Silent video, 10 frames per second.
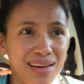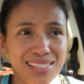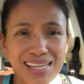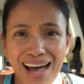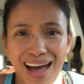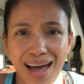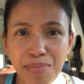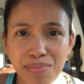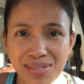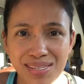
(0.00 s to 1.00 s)

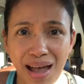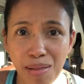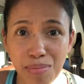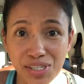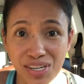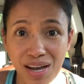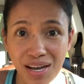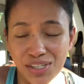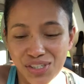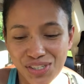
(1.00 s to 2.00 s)
Thai style
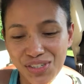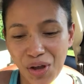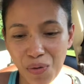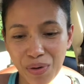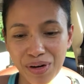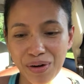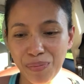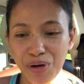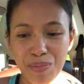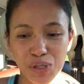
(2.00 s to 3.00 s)
massage. So we're
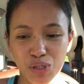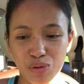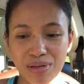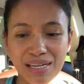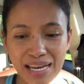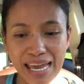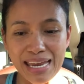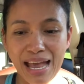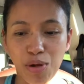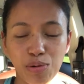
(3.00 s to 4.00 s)
pretty much
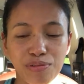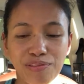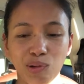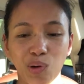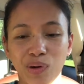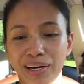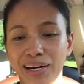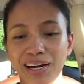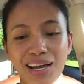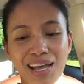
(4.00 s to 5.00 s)
lay down on the
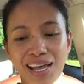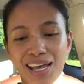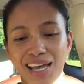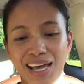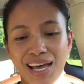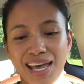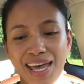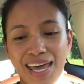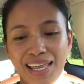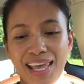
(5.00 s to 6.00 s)
floor,
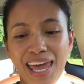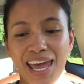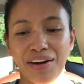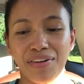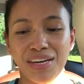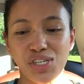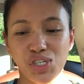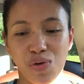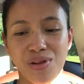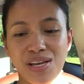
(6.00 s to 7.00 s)
and Carrie
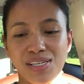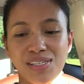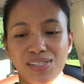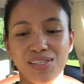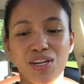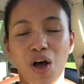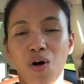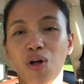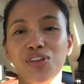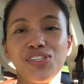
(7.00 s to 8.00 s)
showed us, you know,
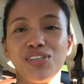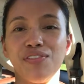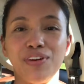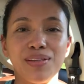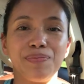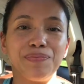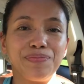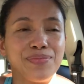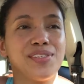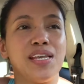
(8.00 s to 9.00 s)
all this different
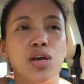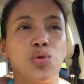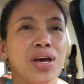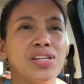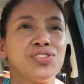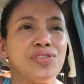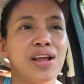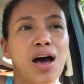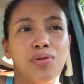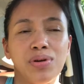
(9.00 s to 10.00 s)
sequence on
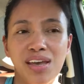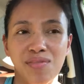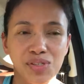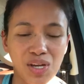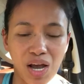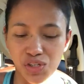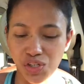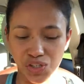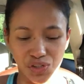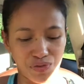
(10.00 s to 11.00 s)
how to give
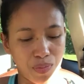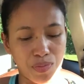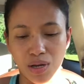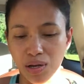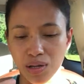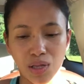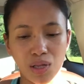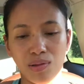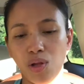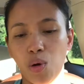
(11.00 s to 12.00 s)
massages from the
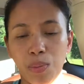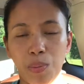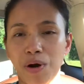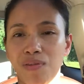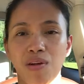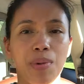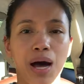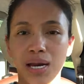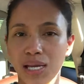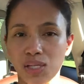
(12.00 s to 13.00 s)
lower part of your
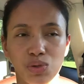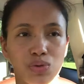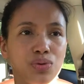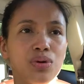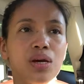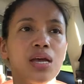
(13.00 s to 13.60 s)
body to